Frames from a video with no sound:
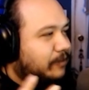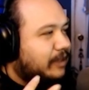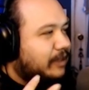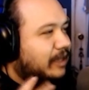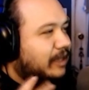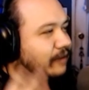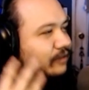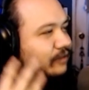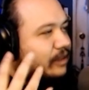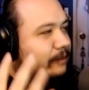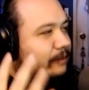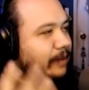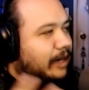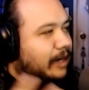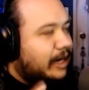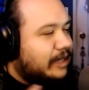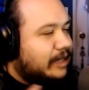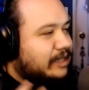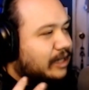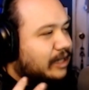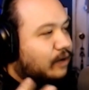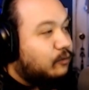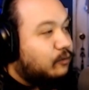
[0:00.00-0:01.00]
give them an
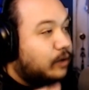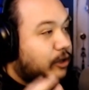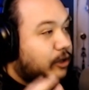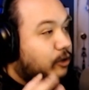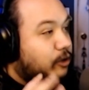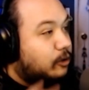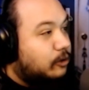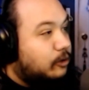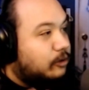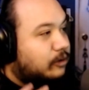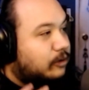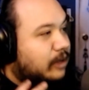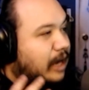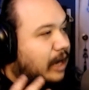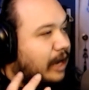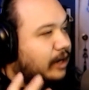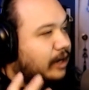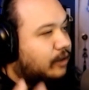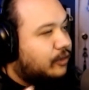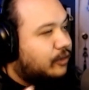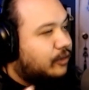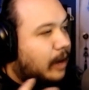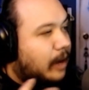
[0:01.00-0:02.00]
idea of what your
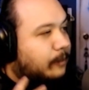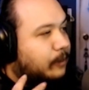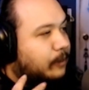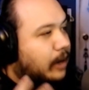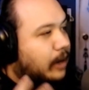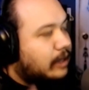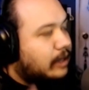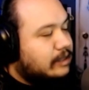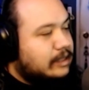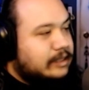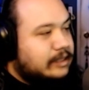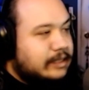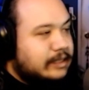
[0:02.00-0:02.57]
kind of thought process